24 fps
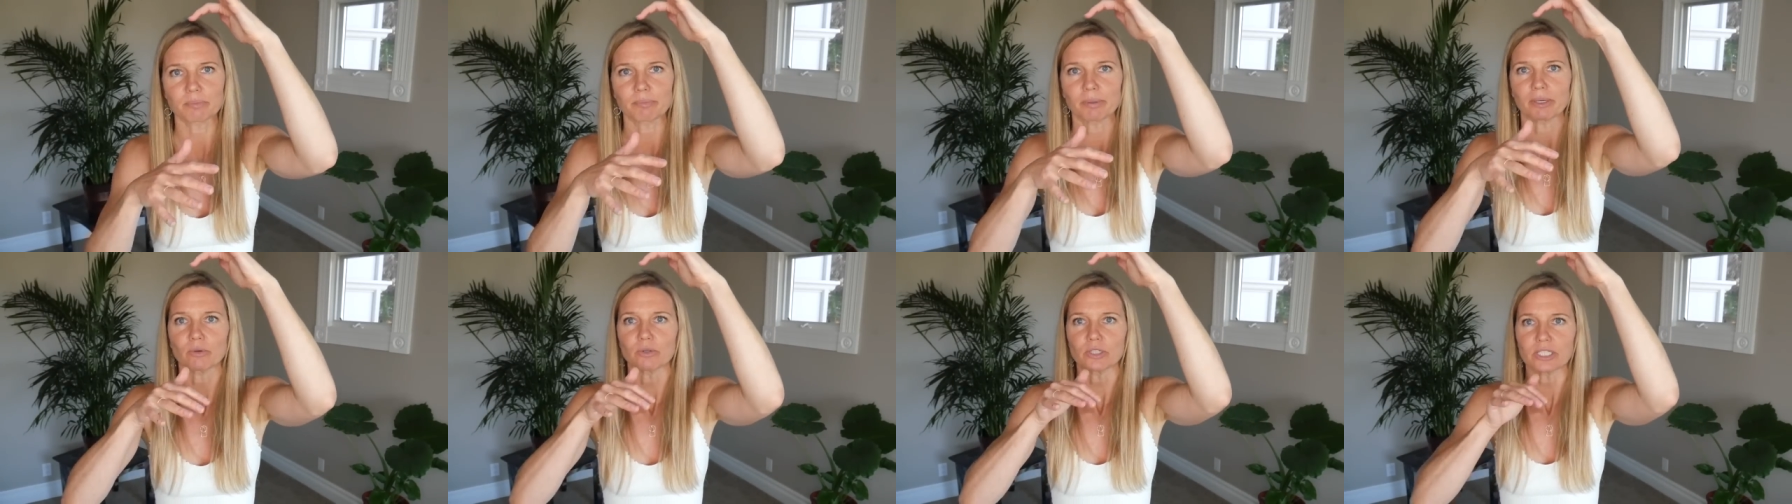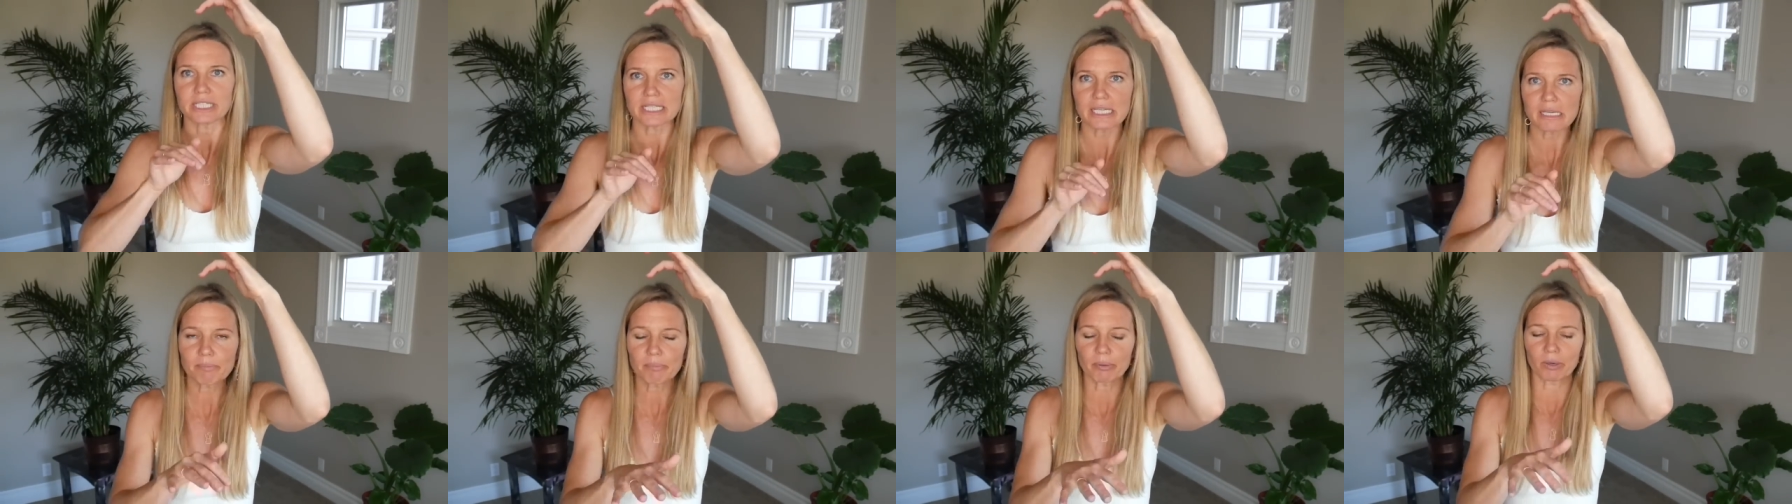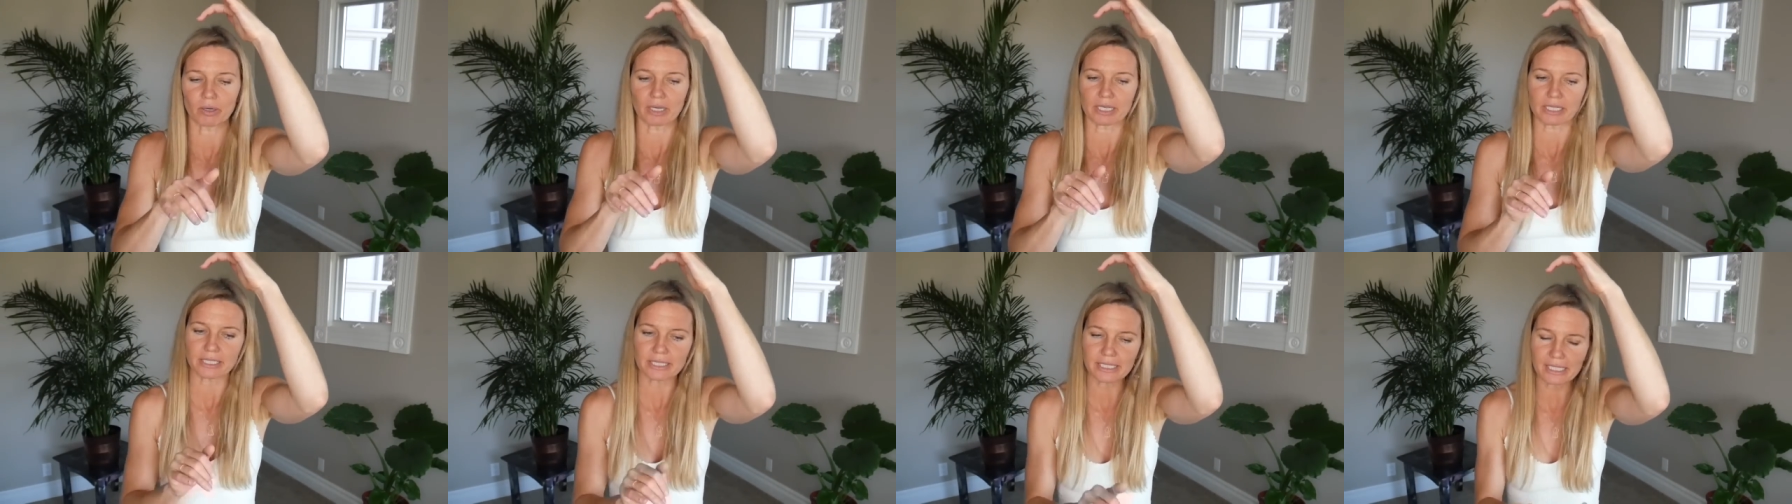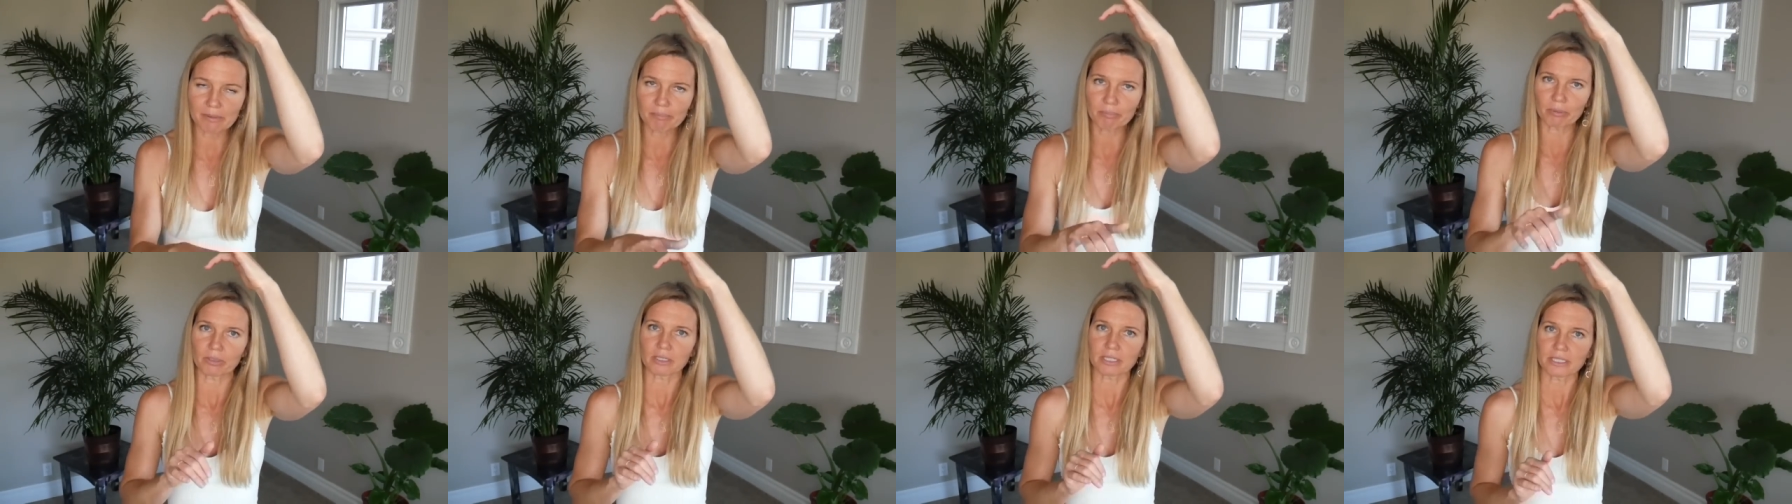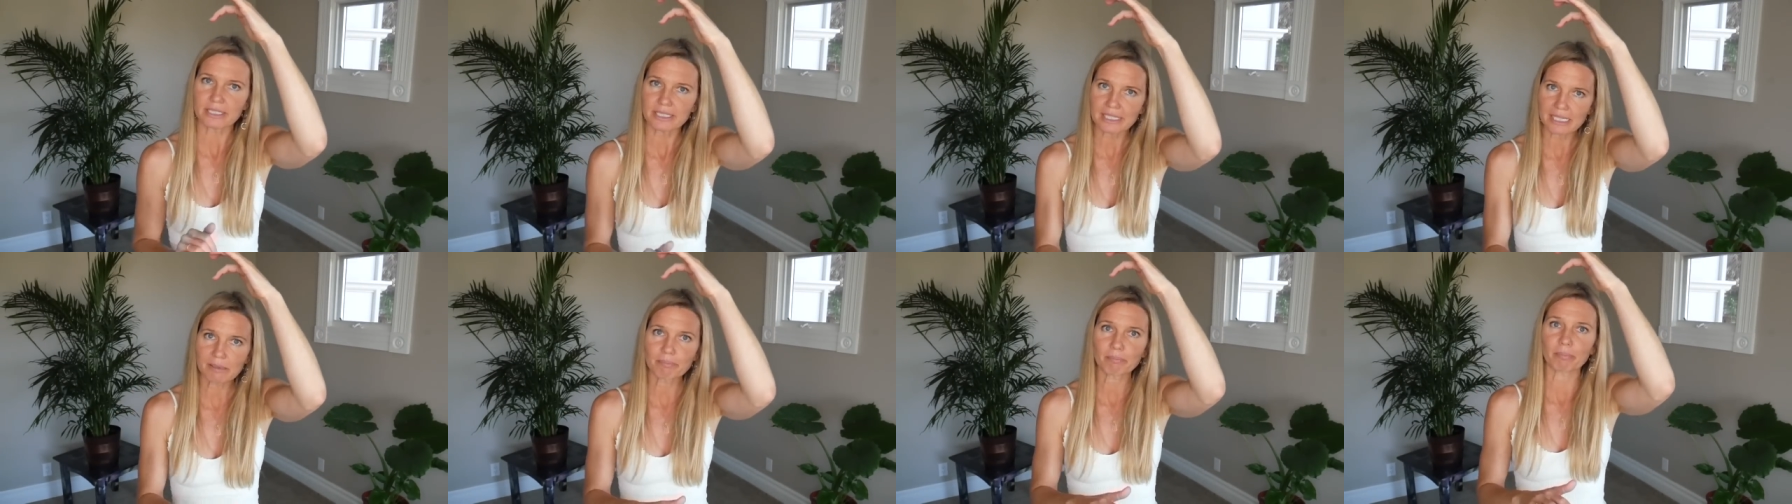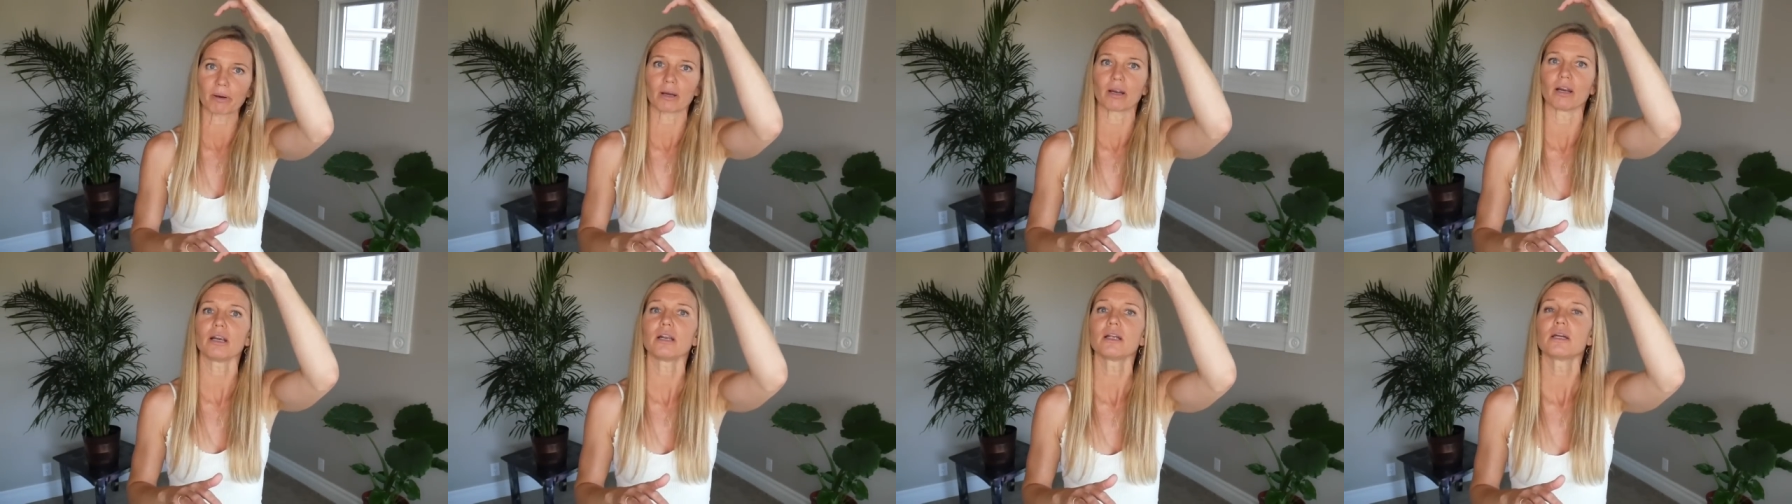but deeper and deeper and
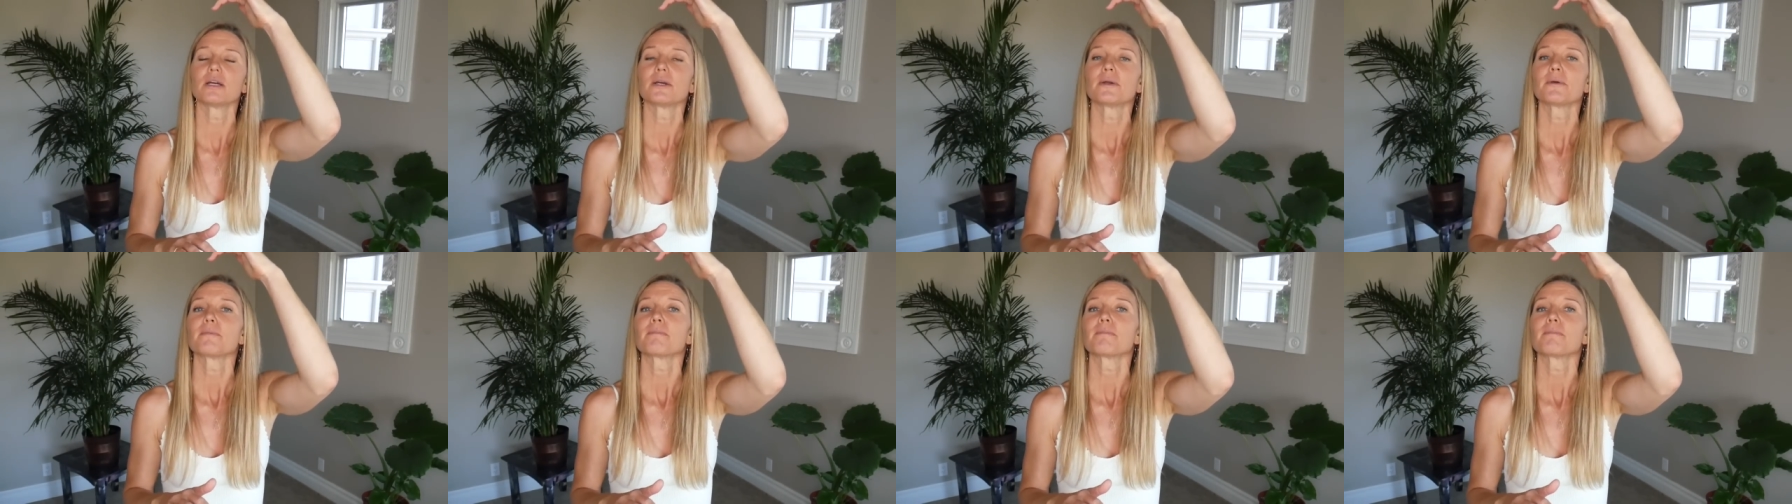deeper